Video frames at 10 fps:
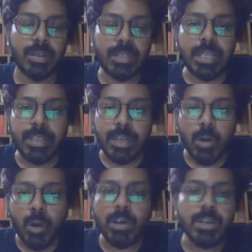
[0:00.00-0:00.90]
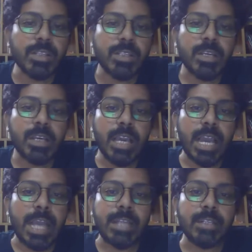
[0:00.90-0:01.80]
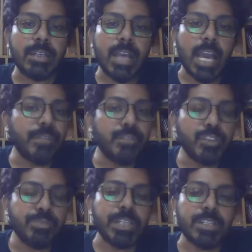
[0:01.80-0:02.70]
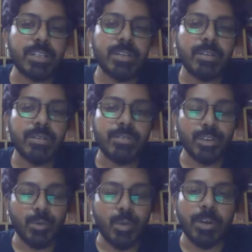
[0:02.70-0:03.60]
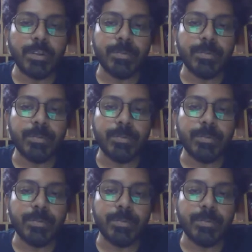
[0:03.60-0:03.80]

Then there occurs an avusement for the one.